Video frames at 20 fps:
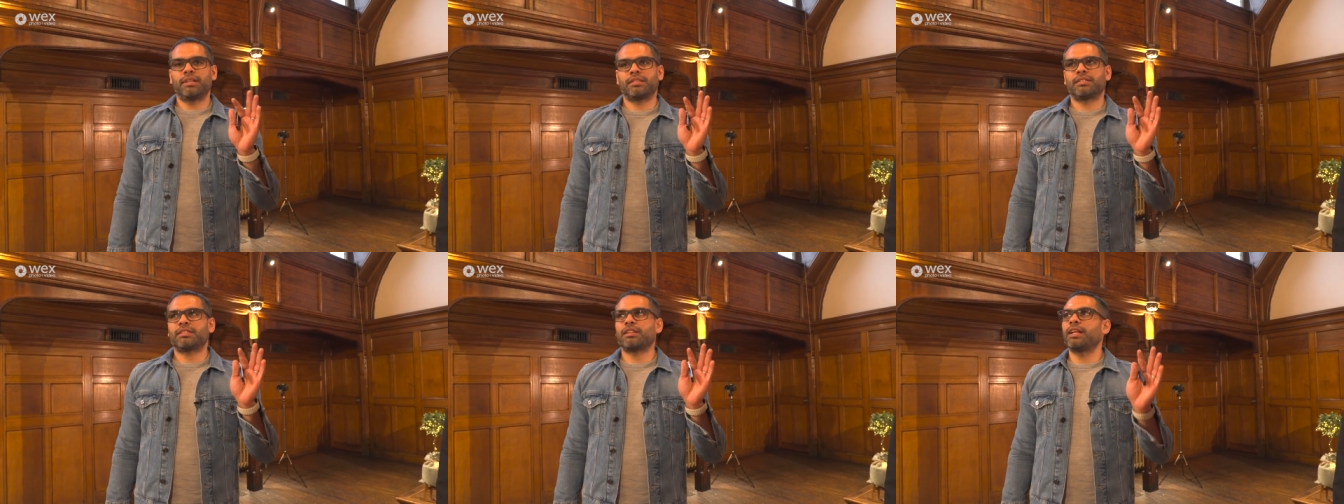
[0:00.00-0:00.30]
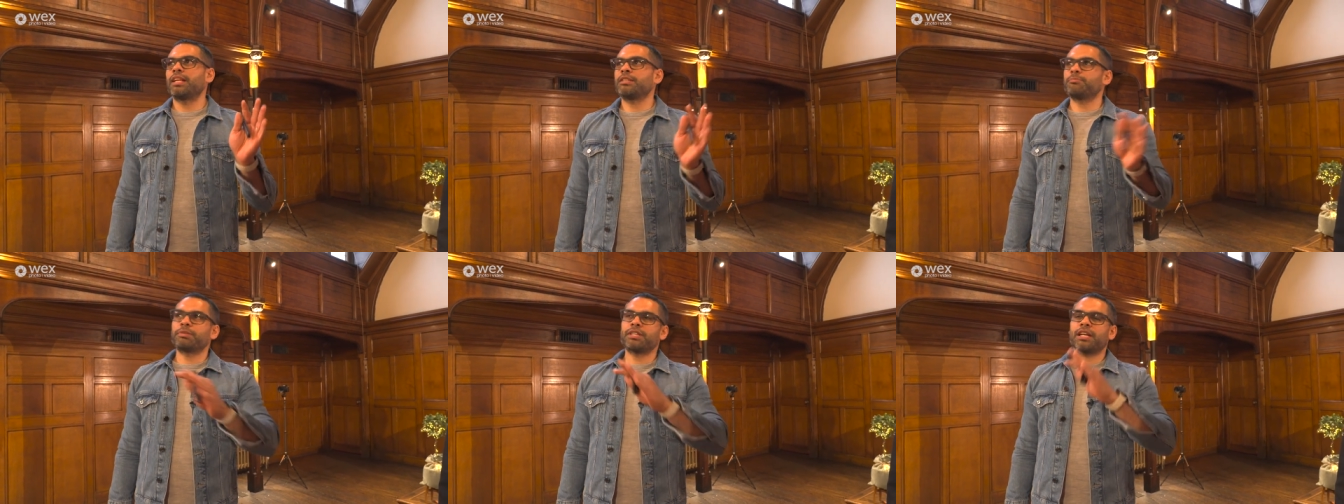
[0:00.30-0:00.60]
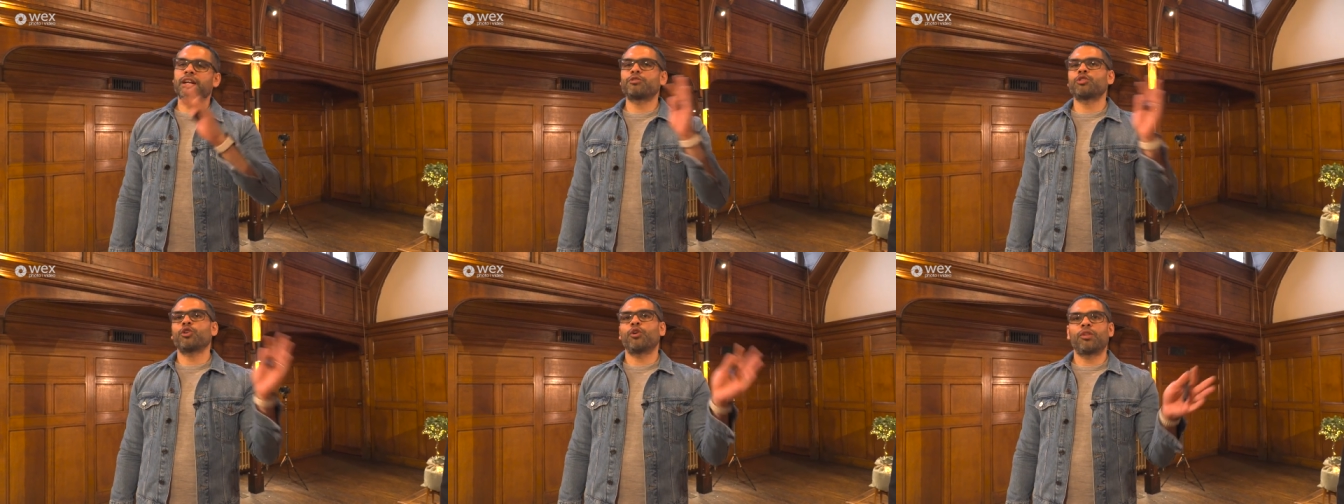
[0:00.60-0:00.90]
so let's
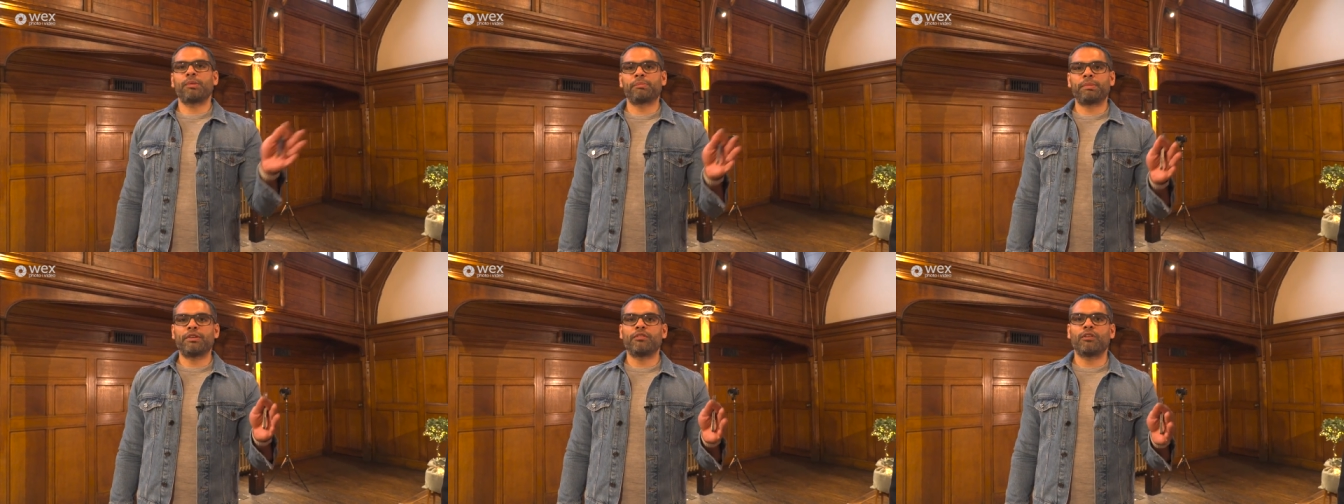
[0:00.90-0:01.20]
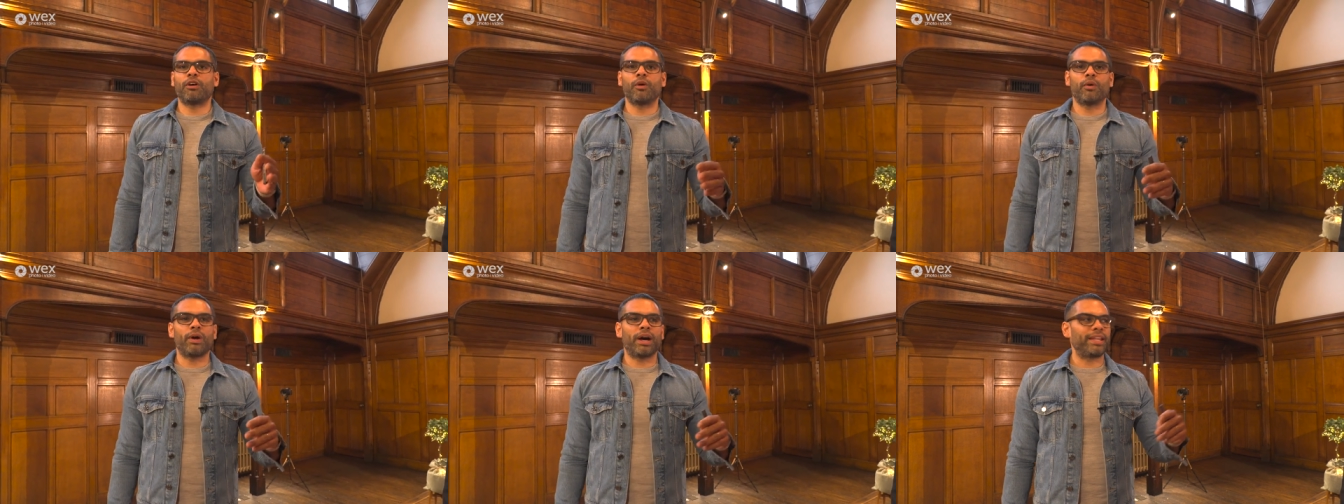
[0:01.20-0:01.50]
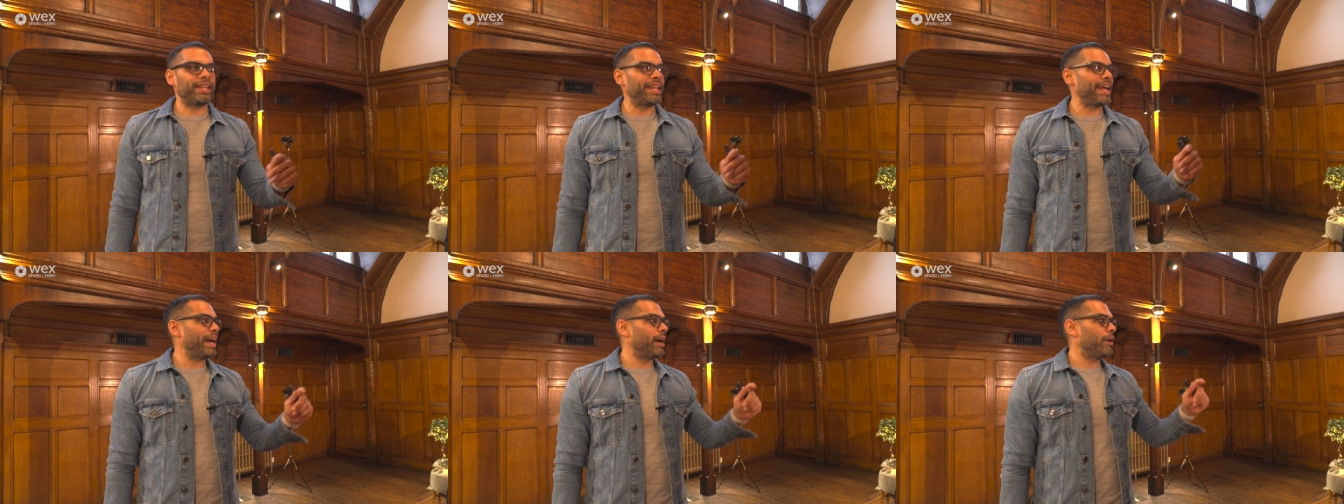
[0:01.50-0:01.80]
pretend I've shot all the B-roll
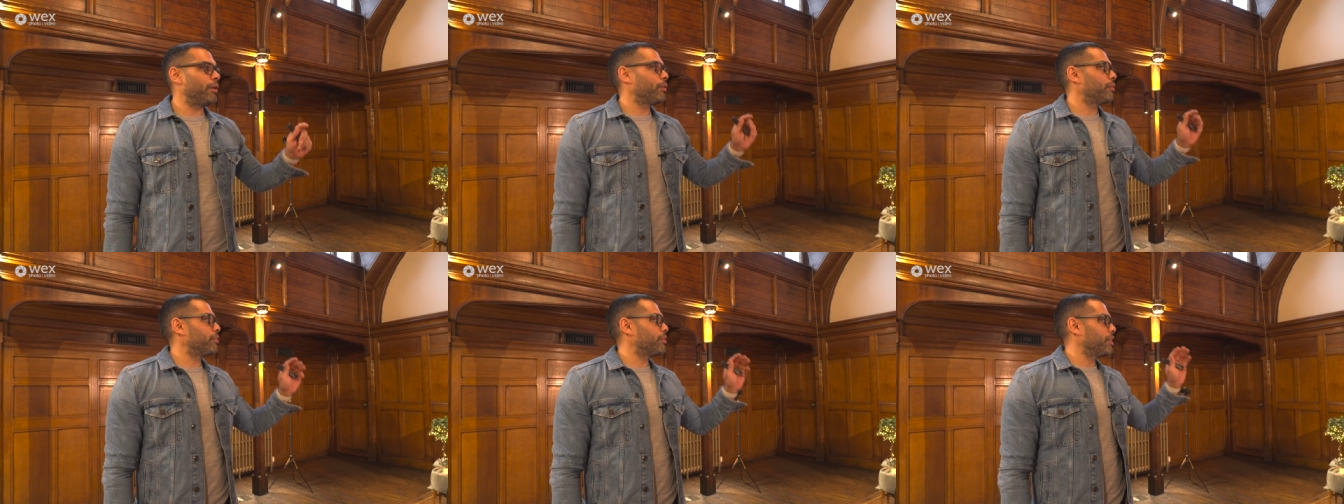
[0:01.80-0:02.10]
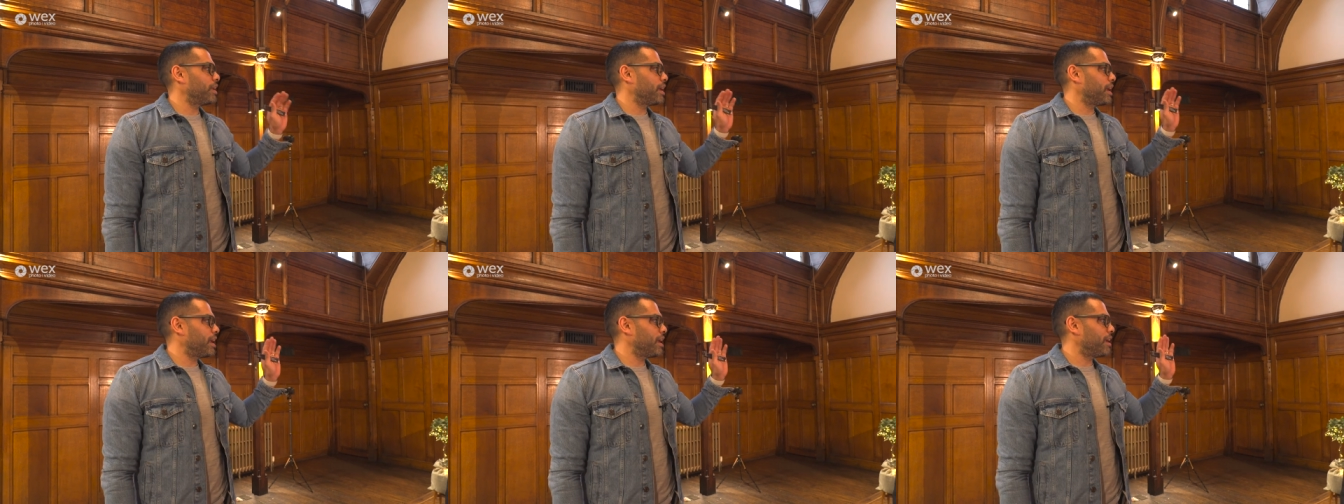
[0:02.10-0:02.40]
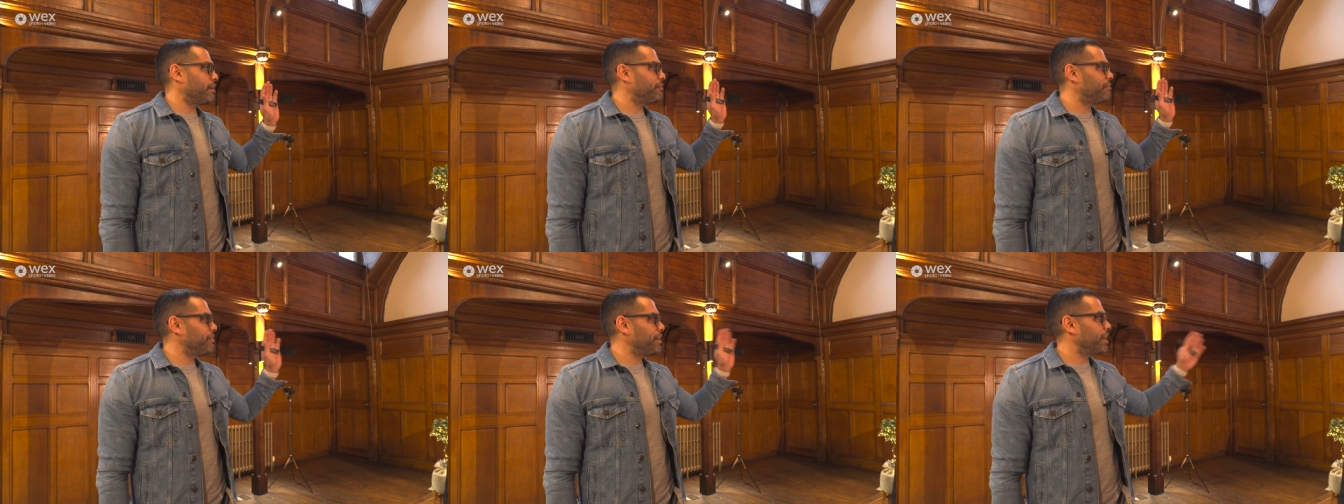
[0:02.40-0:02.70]
and now
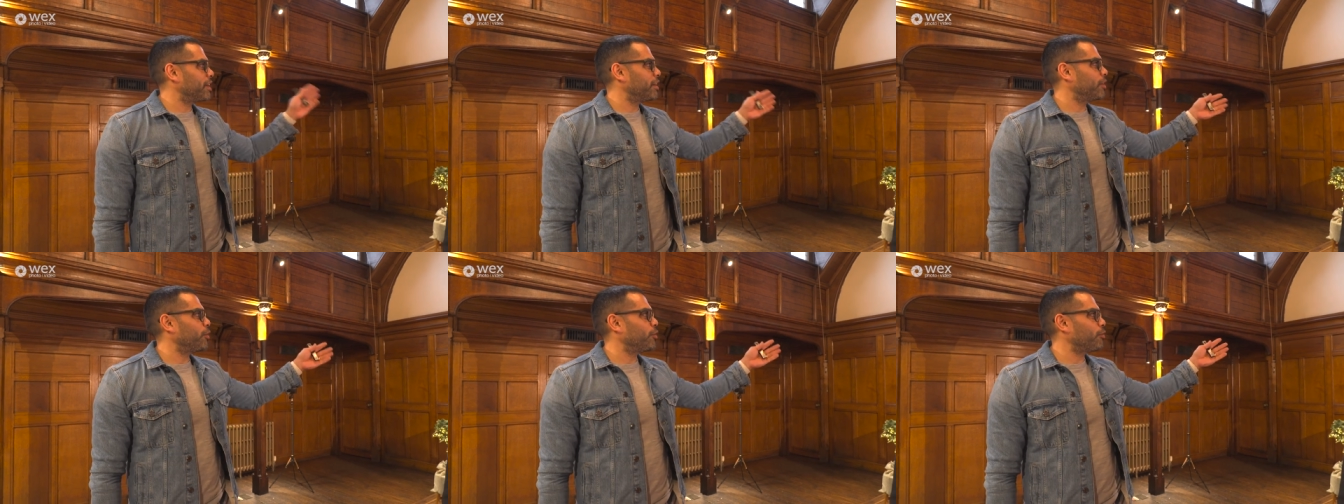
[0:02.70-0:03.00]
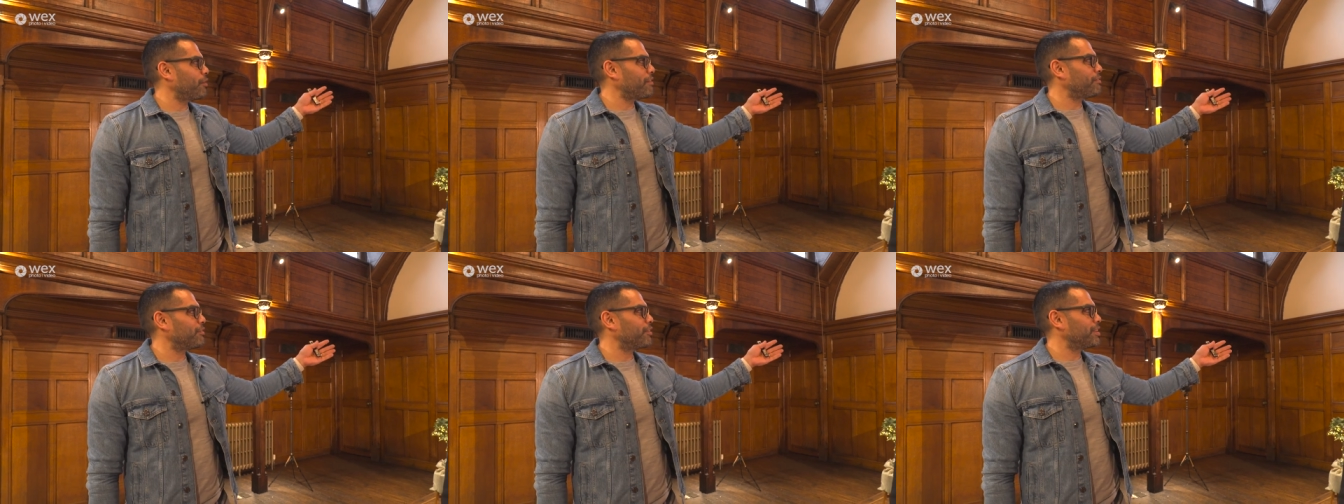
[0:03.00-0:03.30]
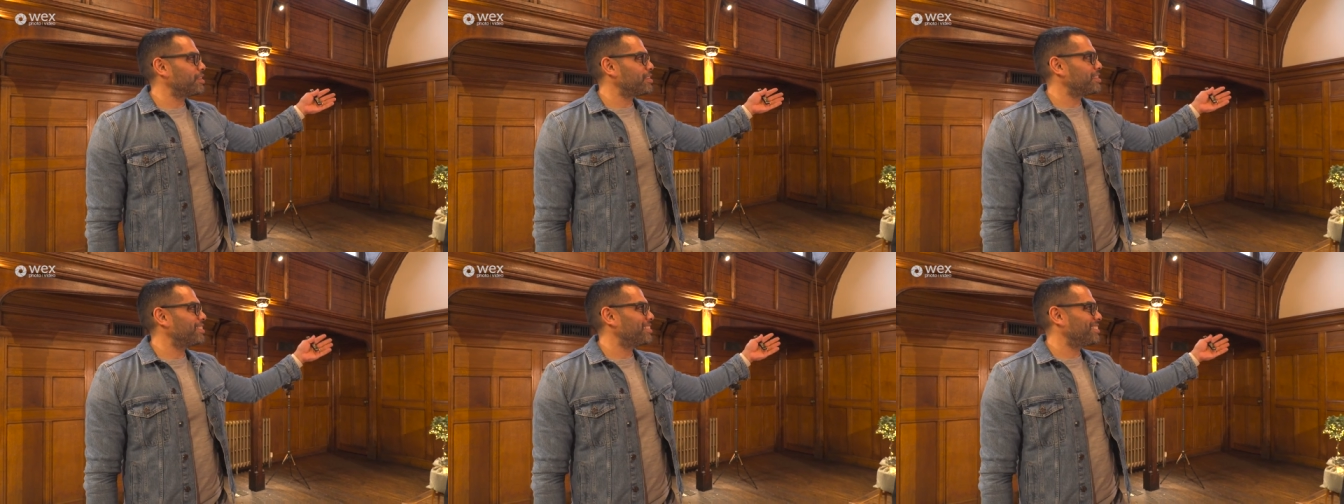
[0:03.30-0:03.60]
the vicar or
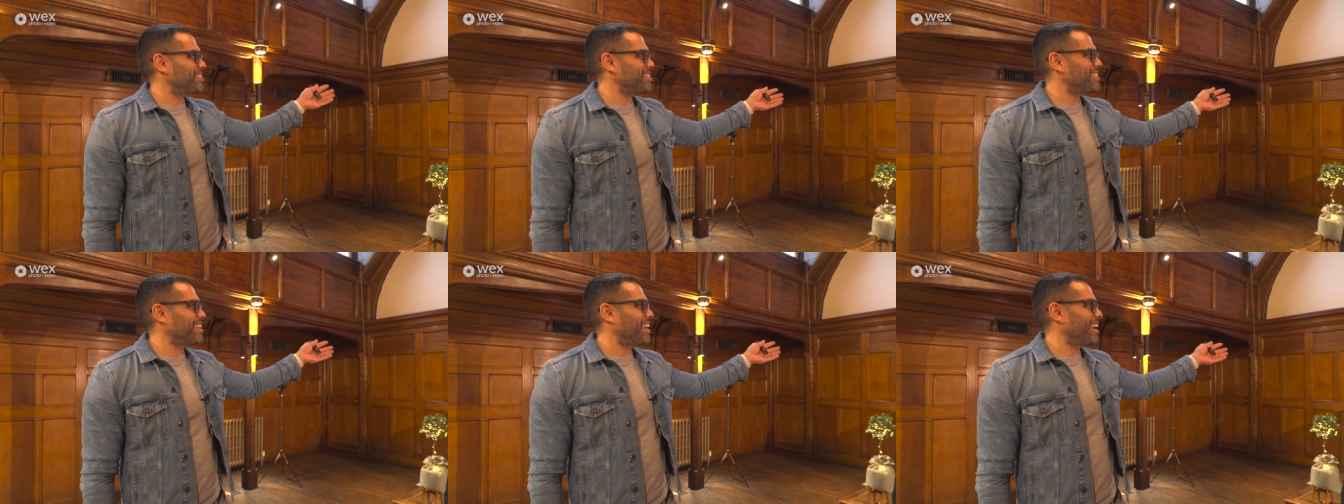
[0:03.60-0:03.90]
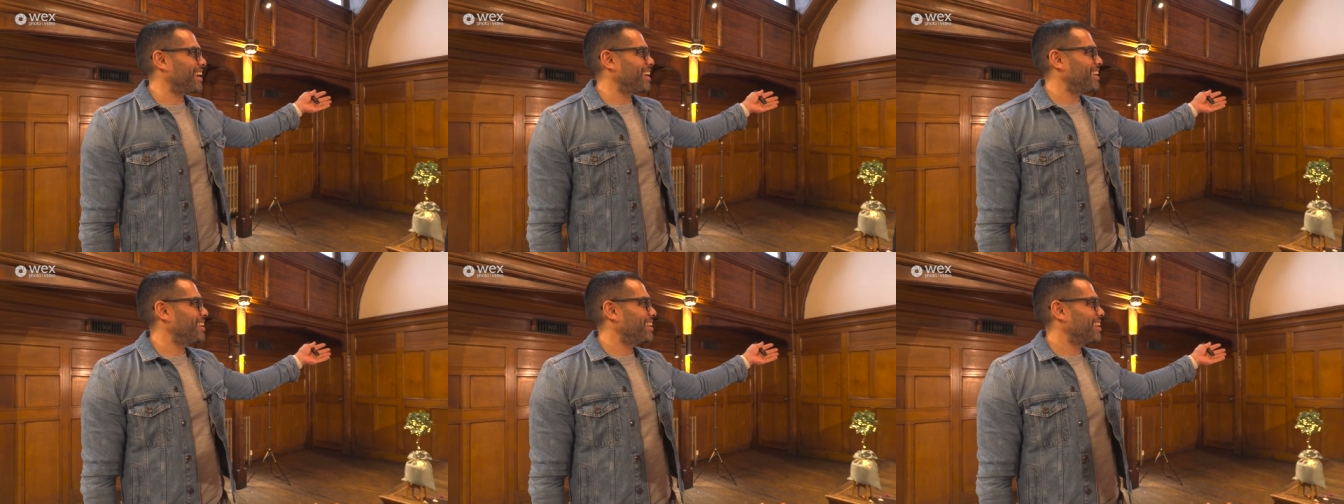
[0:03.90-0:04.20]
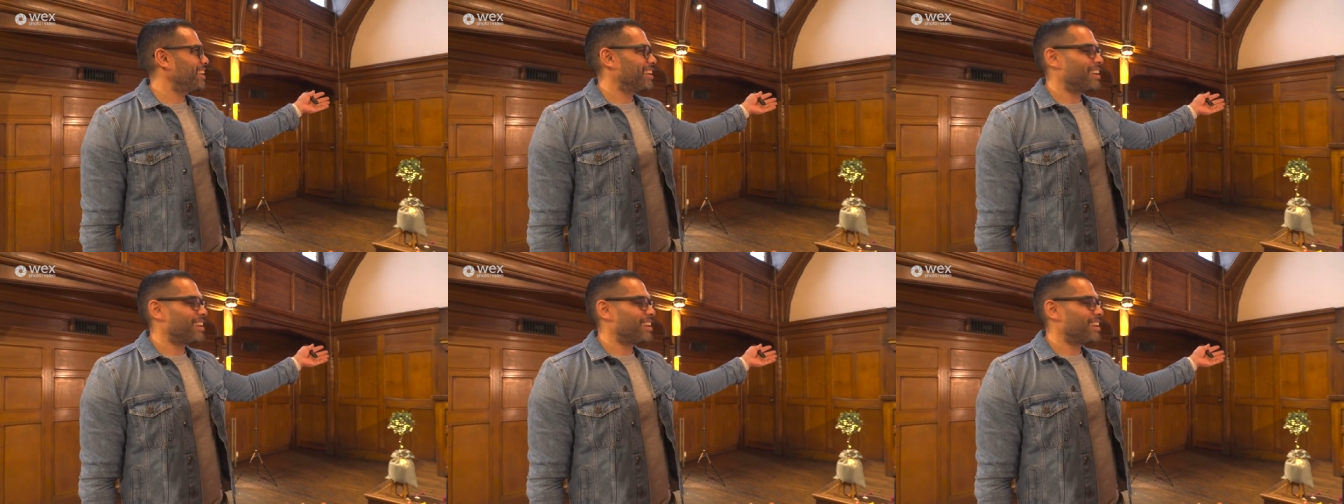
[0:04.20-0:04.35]
reverend today,